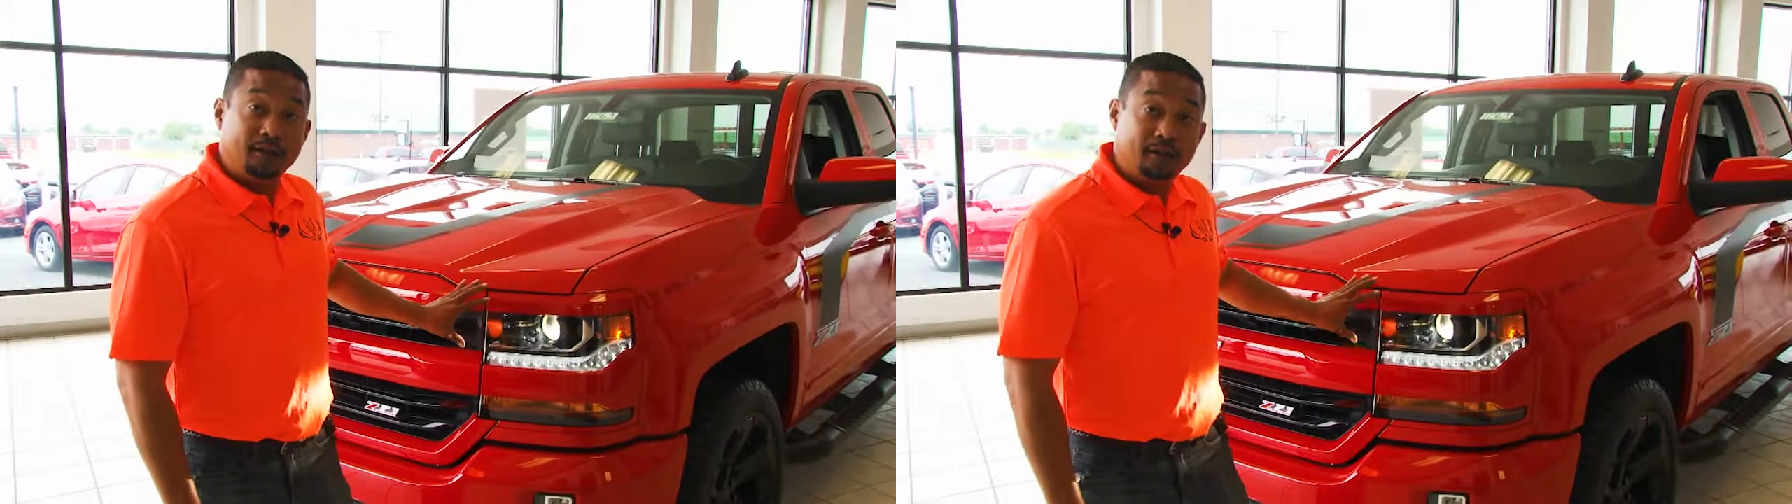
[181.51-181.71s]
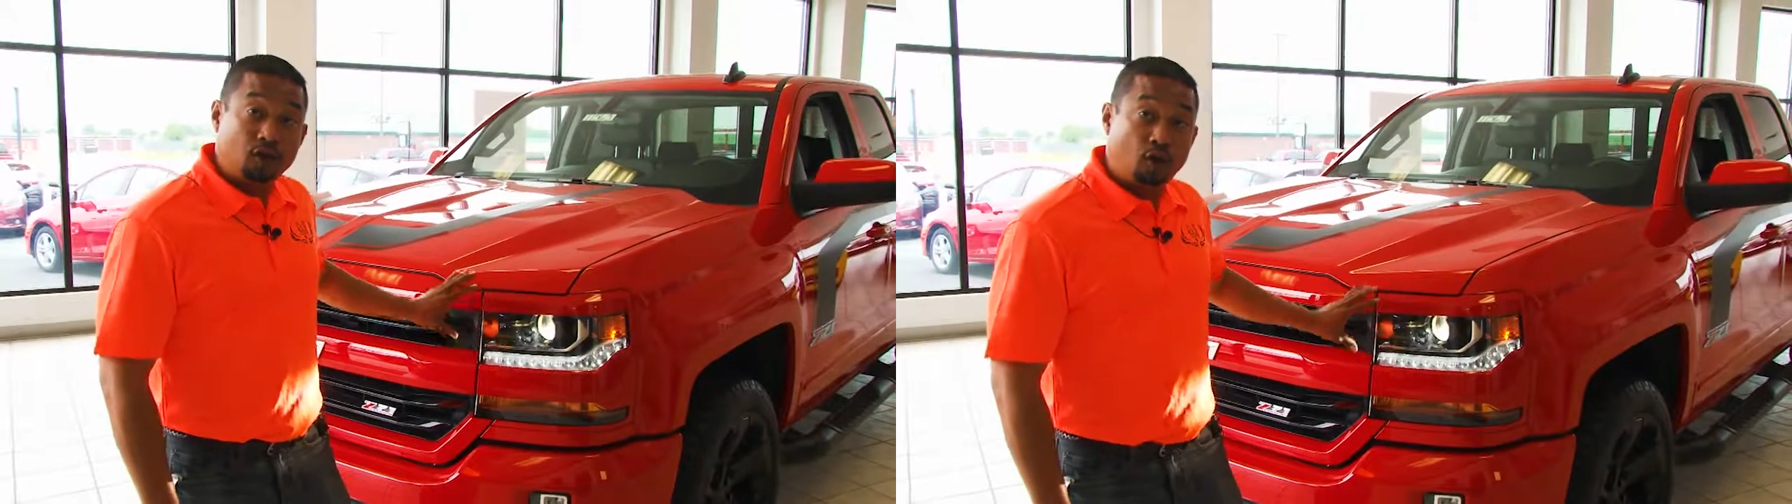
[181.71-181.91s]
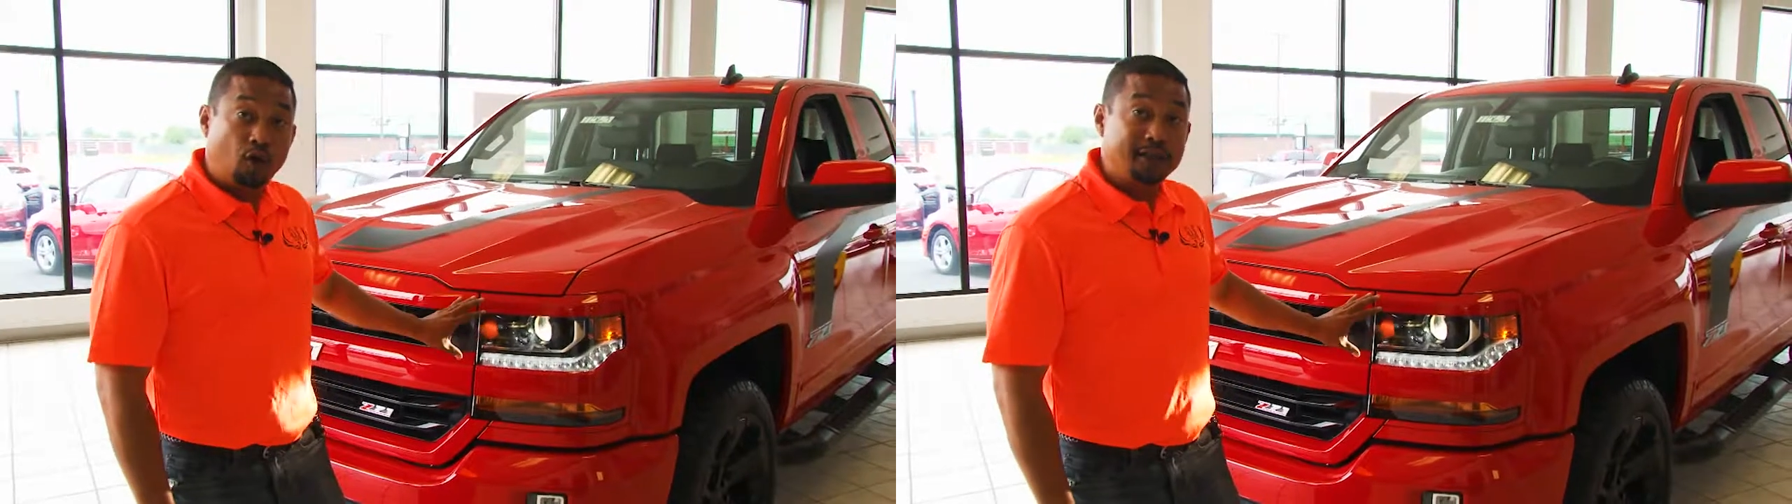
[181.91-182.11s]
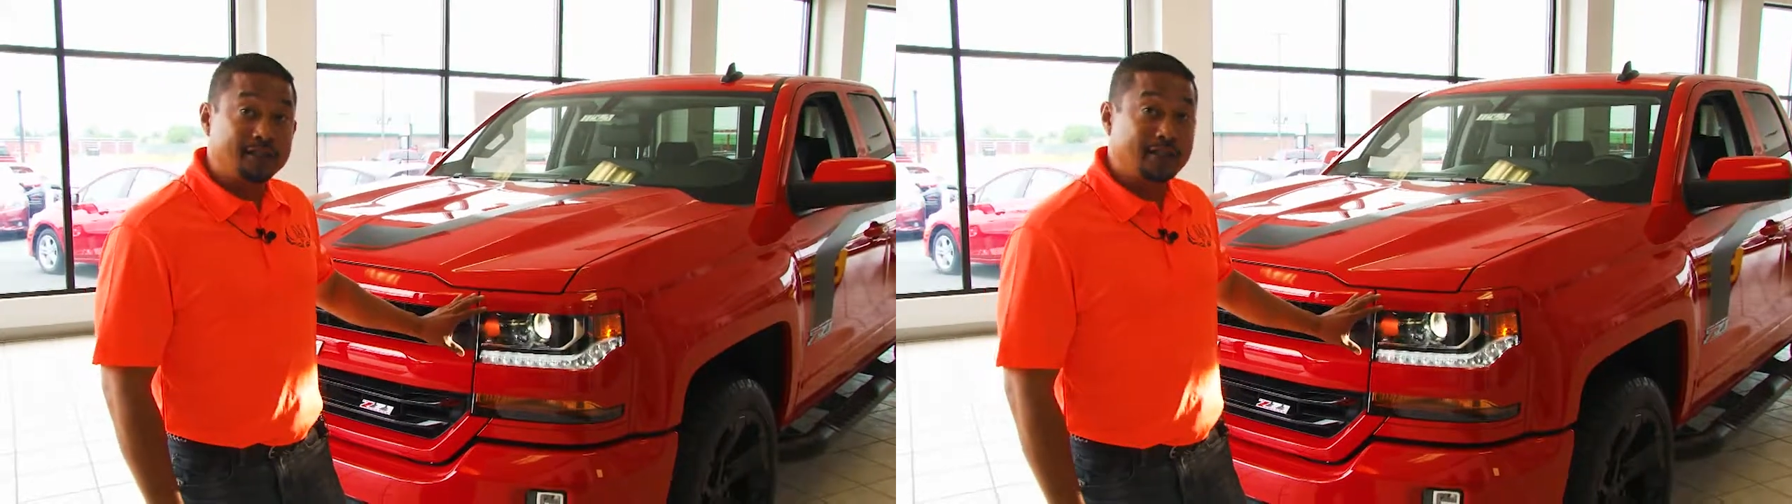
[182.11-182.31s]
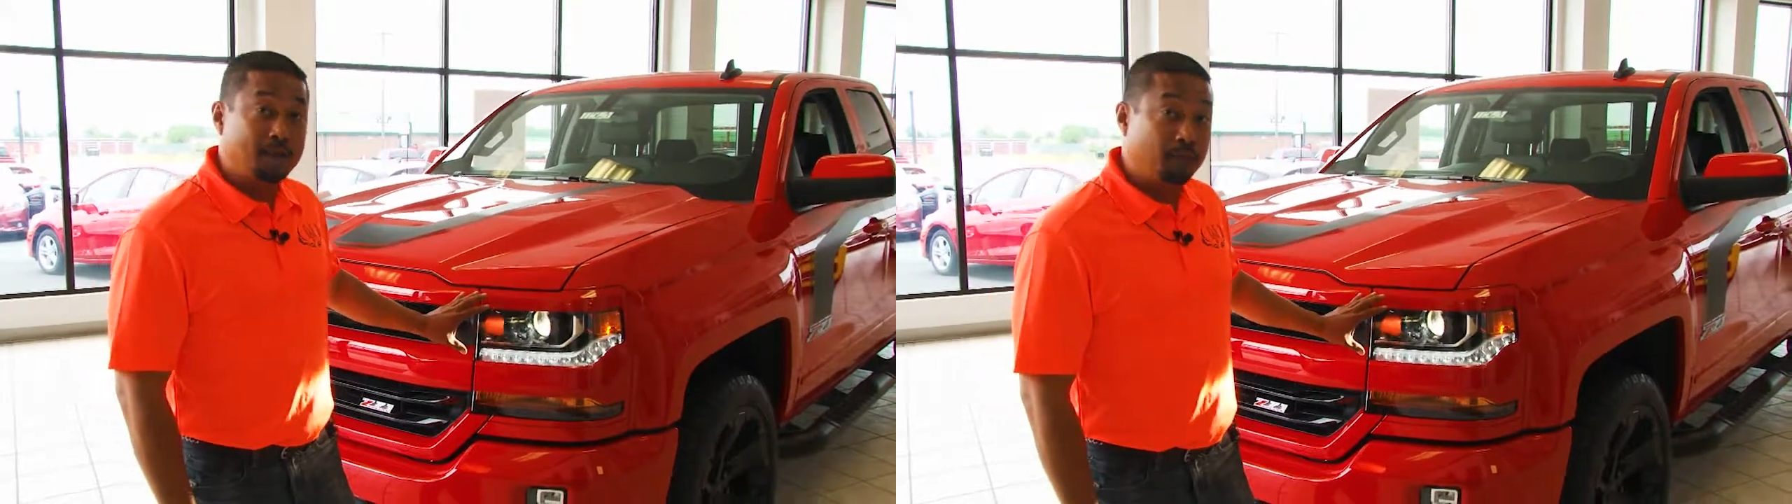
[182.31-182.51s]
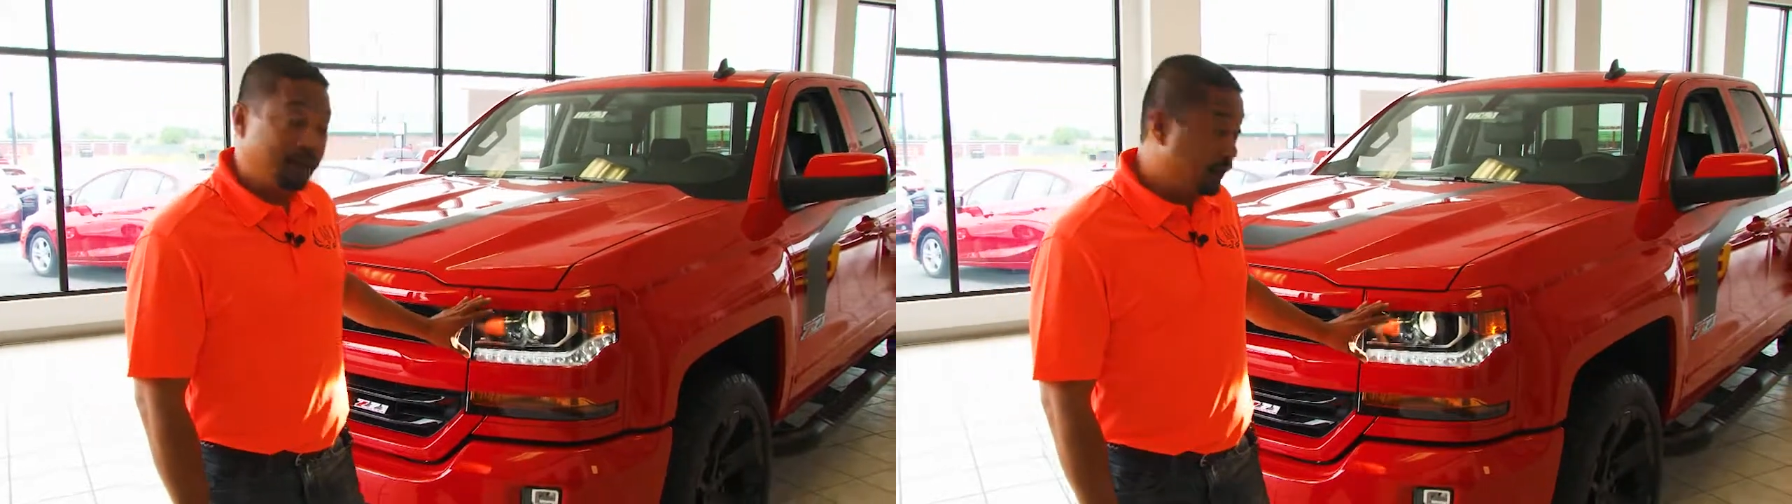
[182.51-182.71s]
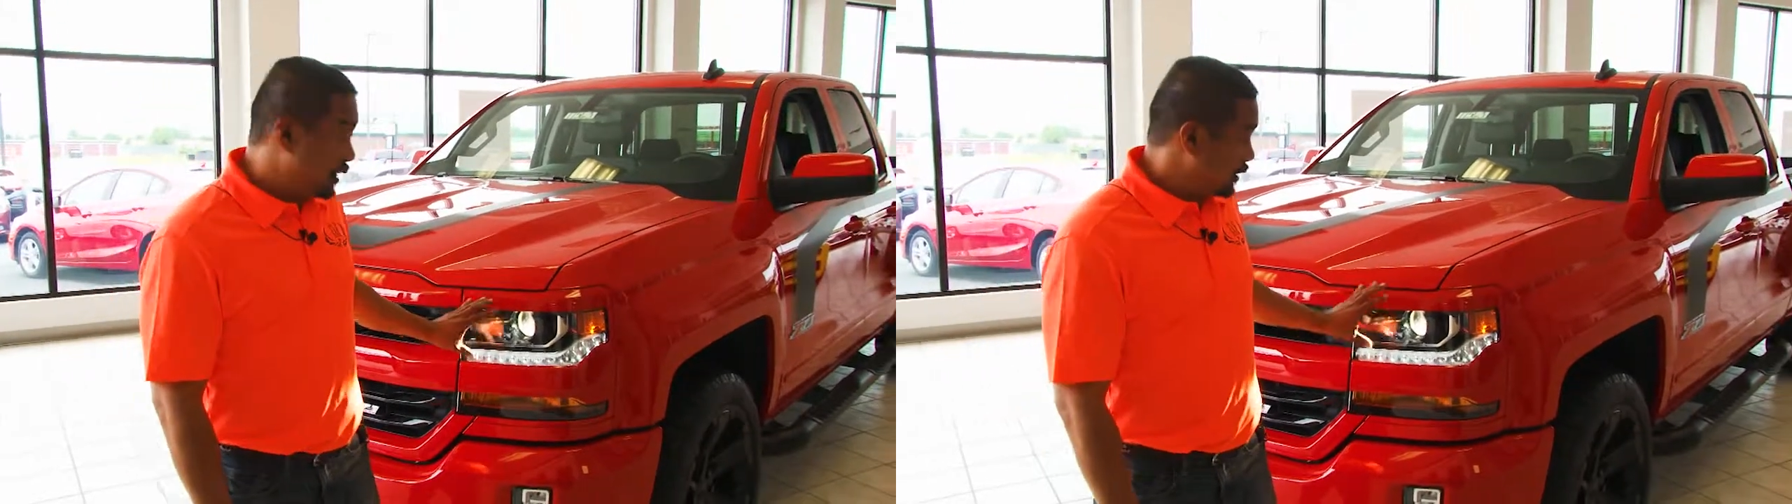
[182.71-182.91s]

this whole assembly,